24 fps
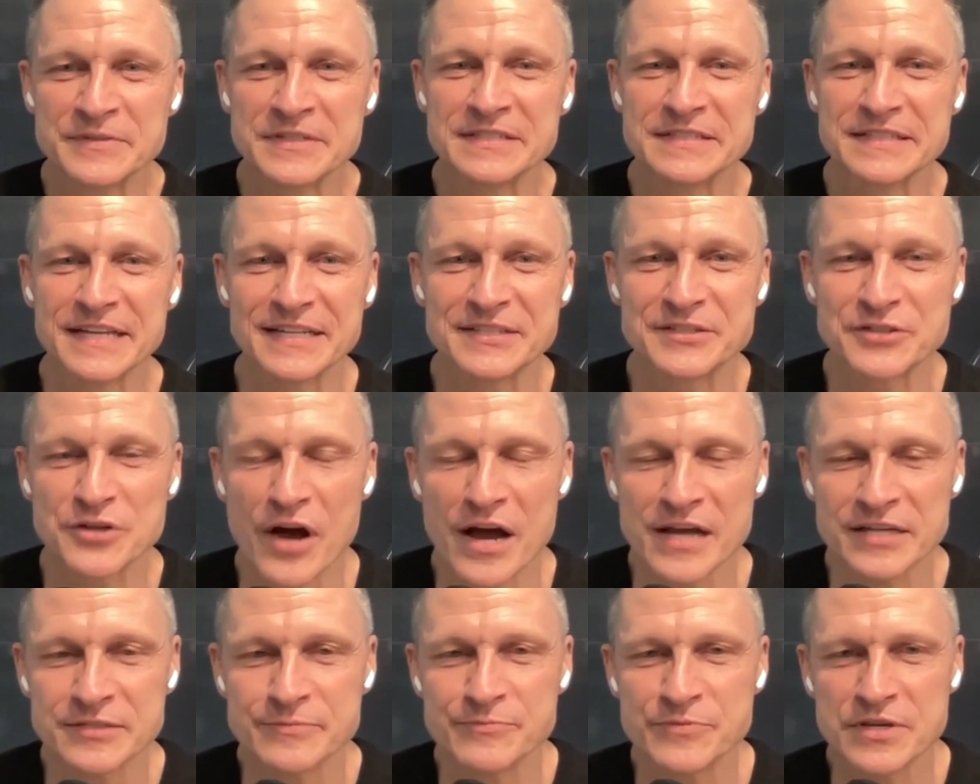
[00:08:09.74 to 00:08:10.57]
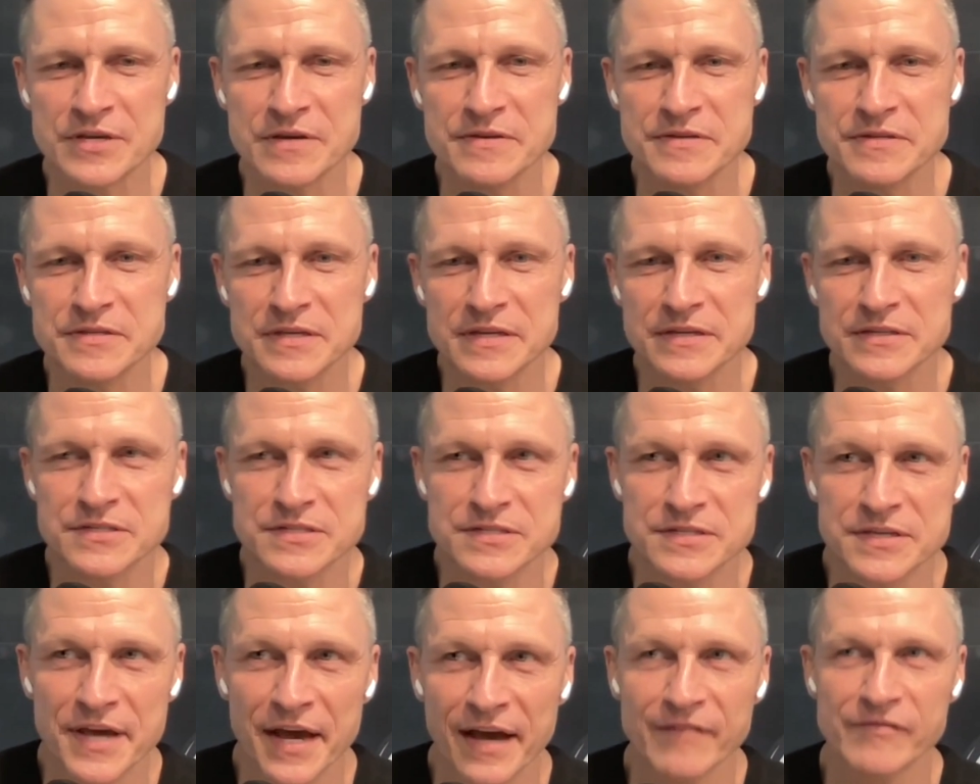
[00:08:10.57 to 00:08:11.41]
That's awesome.
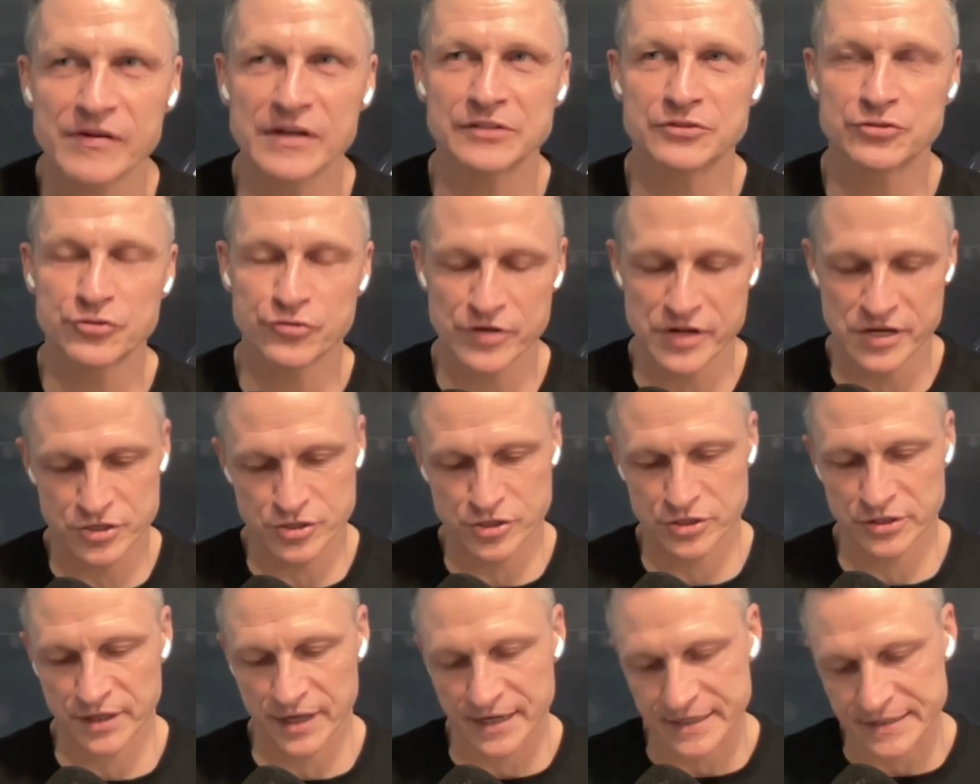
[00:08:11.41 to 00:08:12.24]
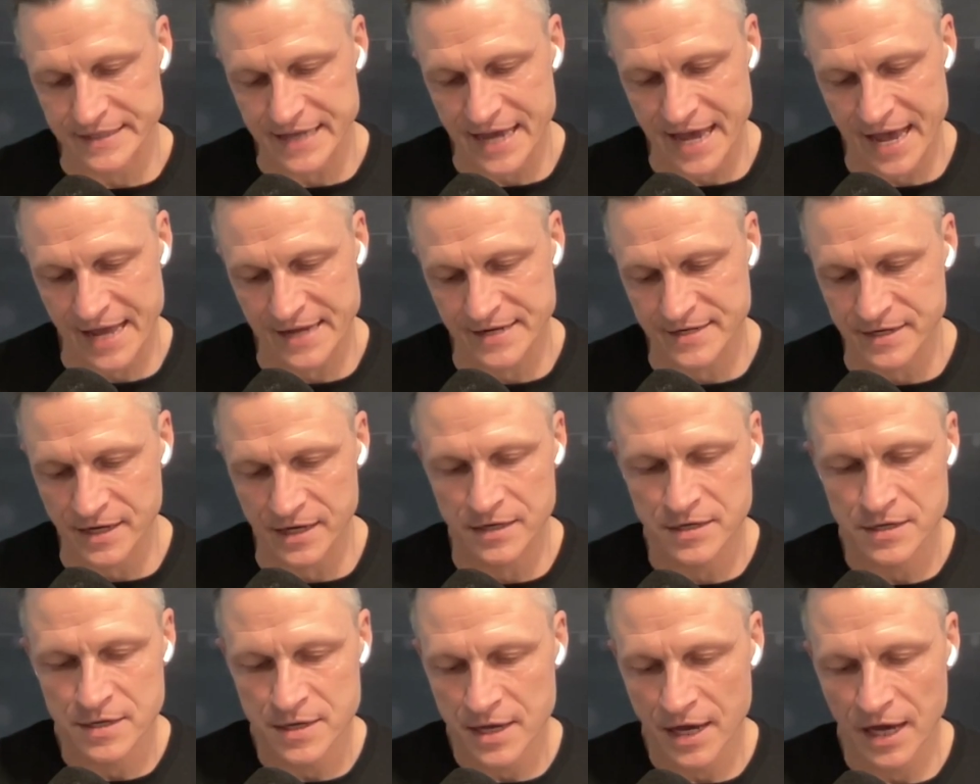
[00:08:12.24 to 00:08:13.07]
You have a tradition like that and
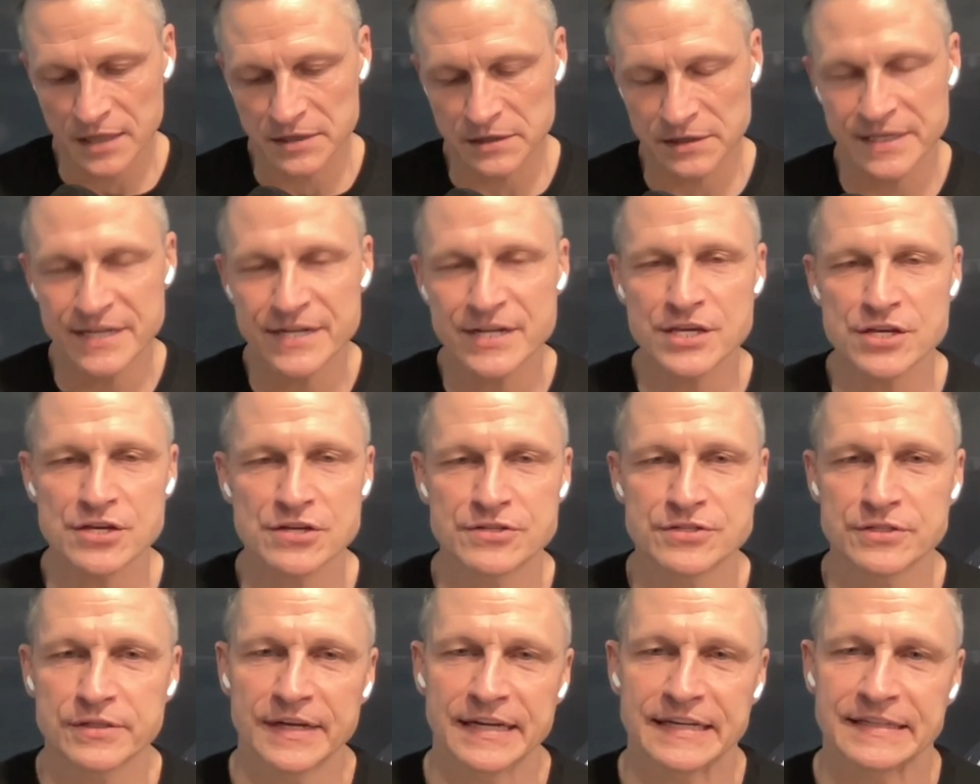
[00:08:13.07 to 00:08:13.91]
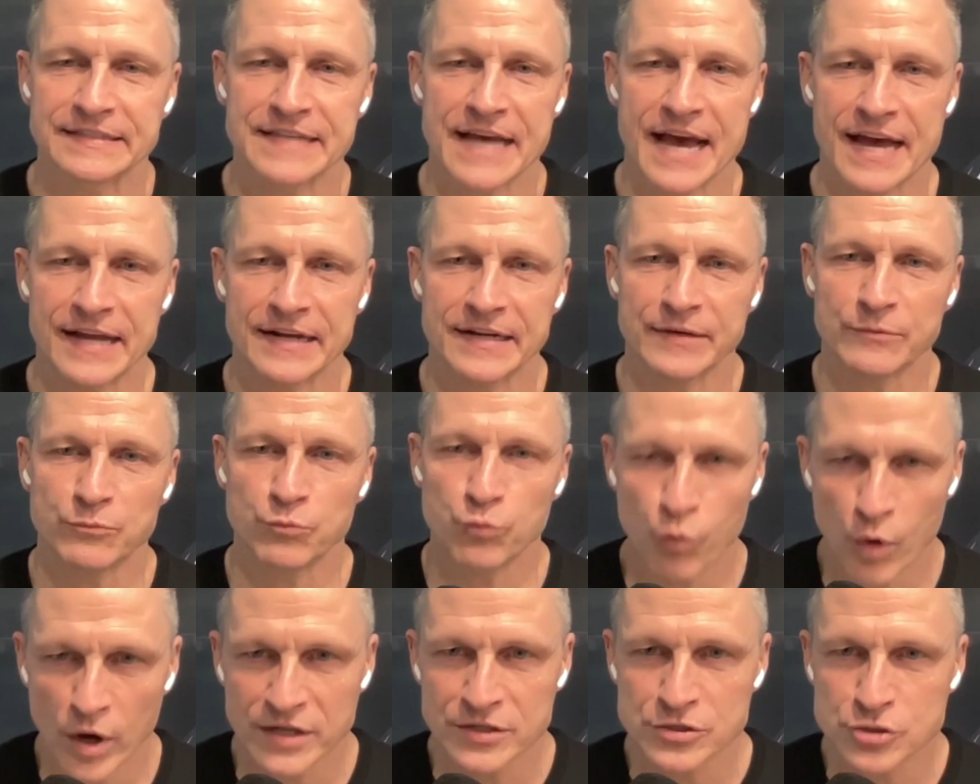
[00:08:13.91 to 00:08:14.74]
a lineage like that
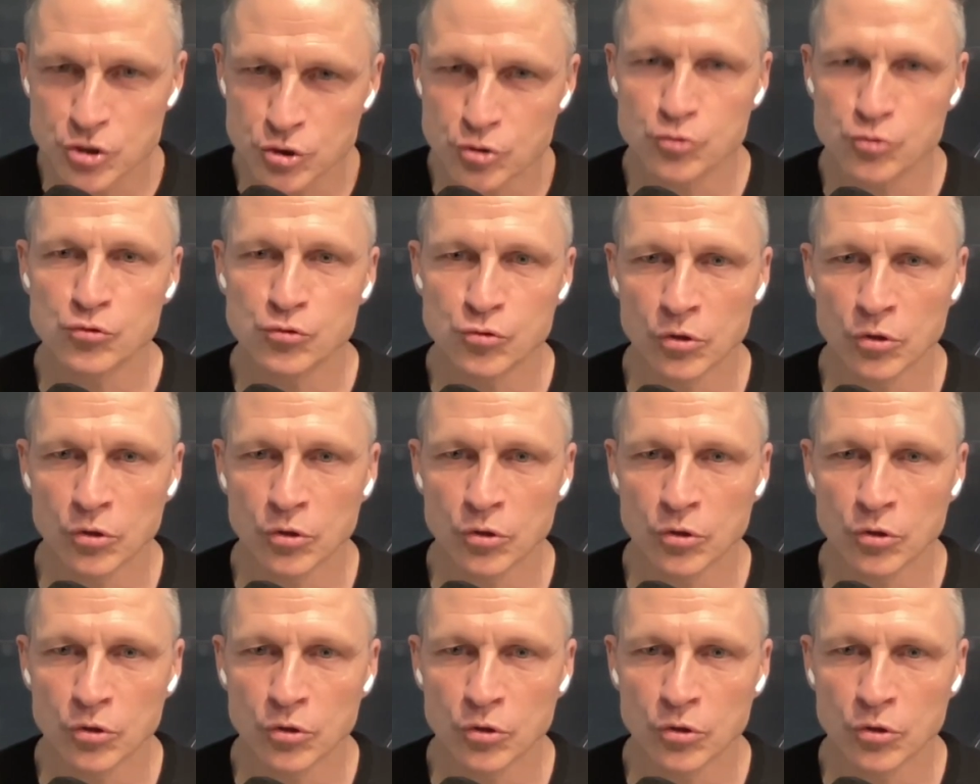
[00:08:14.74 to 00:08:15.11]
at one school.